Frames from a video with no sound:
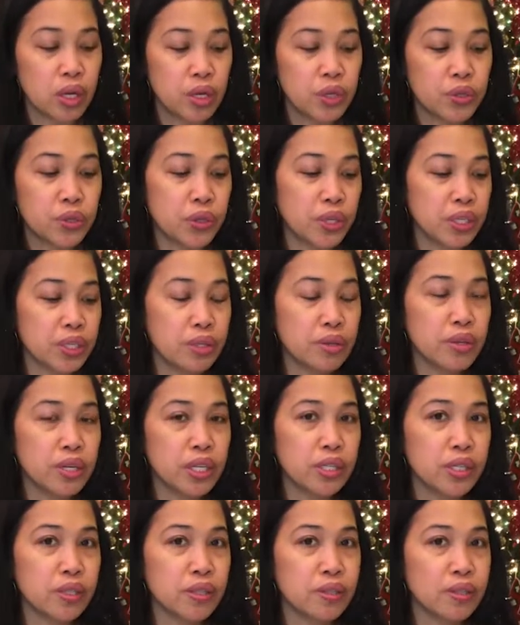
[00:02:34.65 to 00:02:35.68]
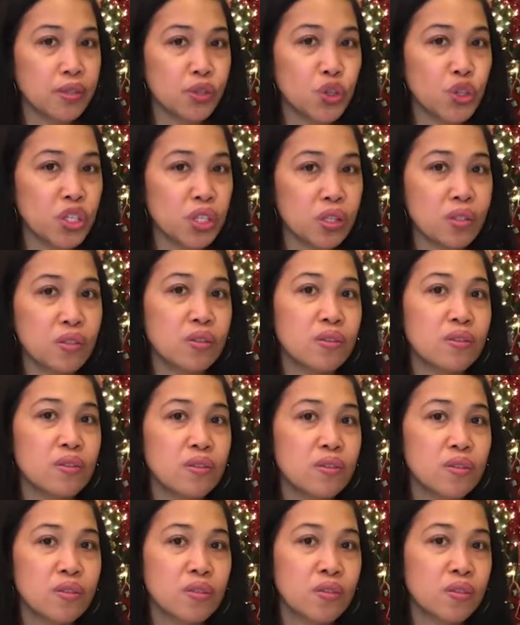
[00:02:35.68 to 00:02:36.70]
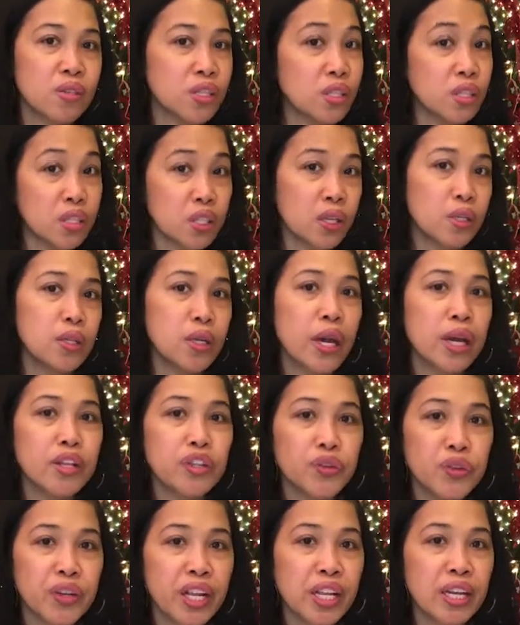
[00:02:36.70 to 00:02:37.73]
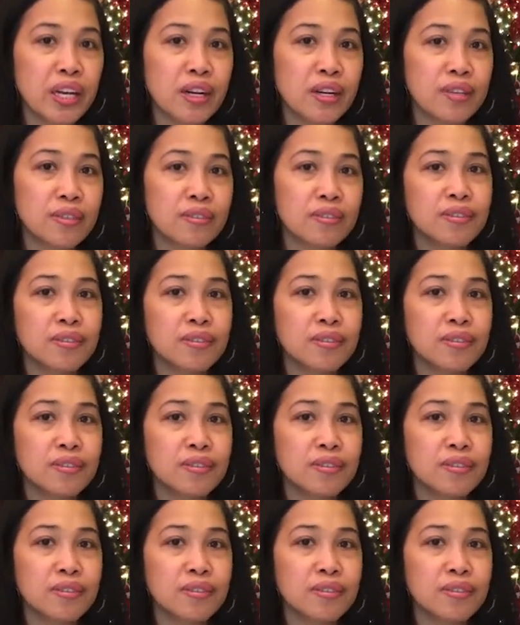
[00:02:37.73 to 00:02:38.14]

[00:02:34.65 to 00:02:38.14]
So as long as you just tadya-tadyahin nyo na lang,